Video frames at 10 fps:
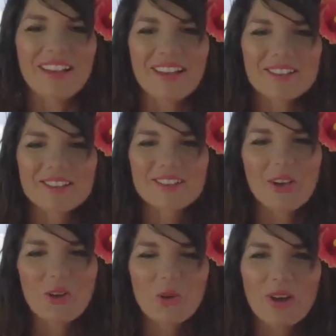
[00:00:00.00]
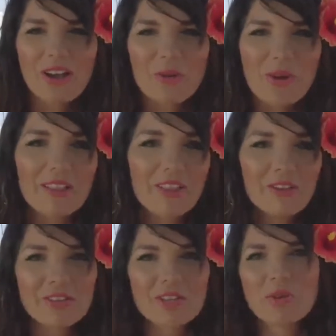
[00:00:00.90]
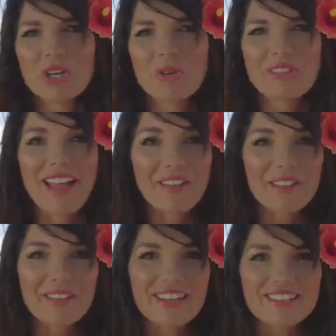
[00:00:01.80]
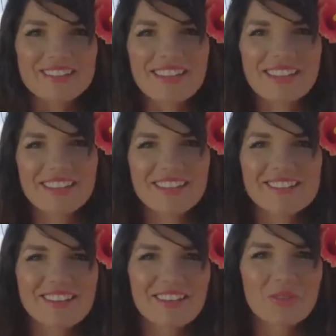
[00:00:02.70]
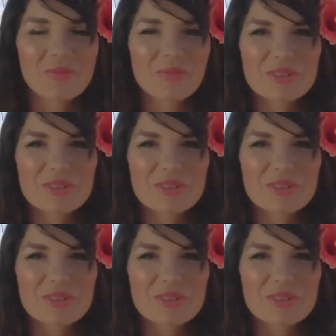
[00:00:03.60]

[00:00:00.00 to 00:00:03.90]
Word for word: so um, i love that you work with athletes and um,